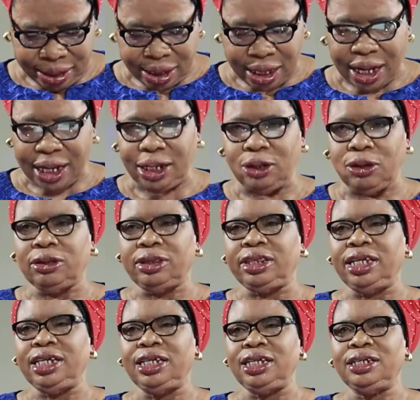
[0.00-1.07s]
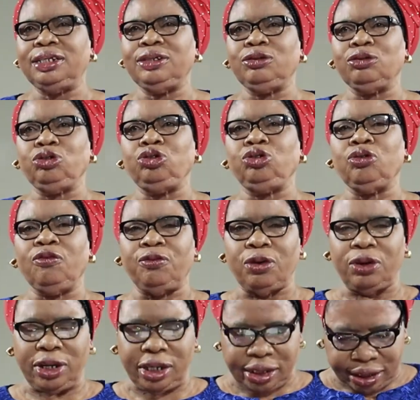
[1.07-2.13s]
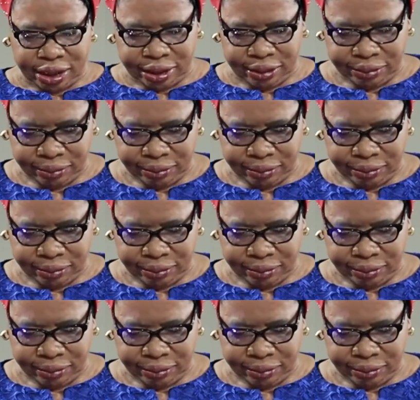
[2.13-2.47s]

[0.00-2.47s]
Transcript: and nothing to show for it.